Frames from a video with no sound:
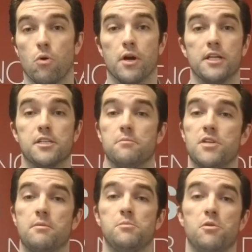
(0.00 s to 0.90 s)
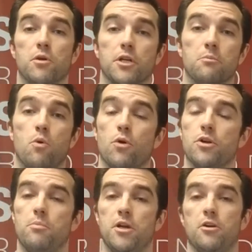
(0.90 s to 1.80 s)
can sometimes be really important
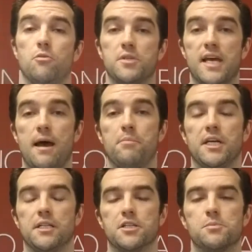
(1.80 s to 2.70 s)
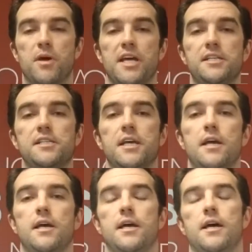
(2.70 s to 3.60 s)
depending on what's happening in the space.
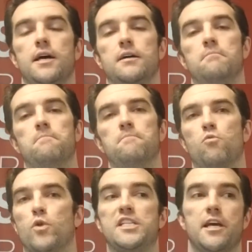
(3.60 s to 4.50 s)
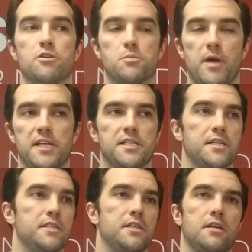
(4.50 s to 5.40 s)
Retail
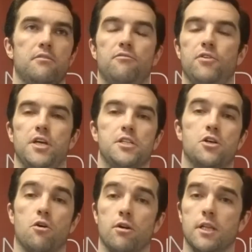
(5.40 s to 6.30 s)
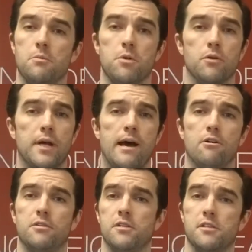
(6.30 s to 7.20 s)
spaces, if it's currently built
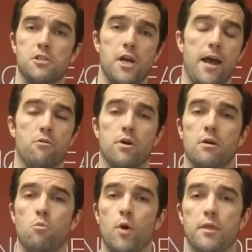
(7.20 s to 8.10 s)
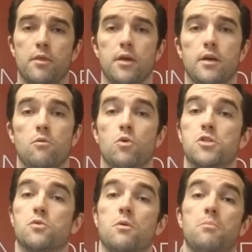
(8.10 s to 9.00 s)
out, does the chattel come with it? What
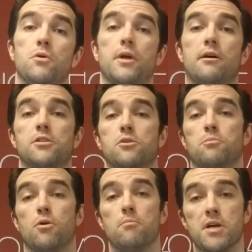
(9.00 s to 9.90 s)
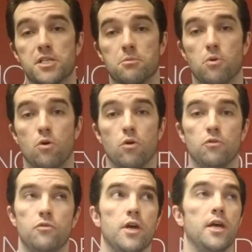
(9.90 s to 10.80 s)
sort of build outs are permissible?
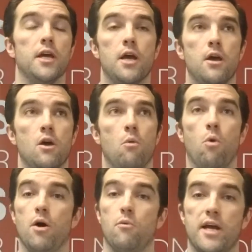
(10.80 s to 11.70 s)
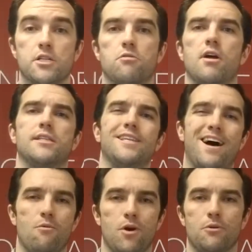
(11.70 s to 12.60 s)
Do they want restaurants,
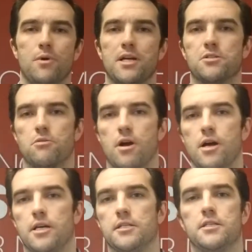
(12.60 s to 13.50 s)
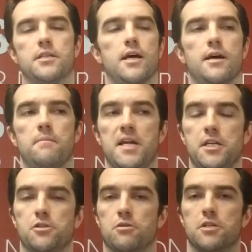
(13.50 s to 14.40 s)
not want restaurants?
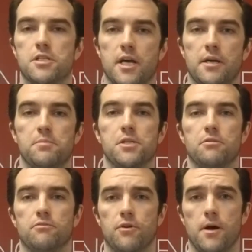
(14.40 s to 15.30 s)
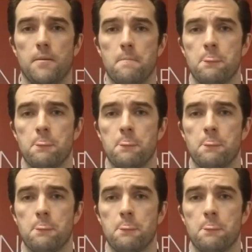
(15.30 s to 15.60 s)
Any certain types of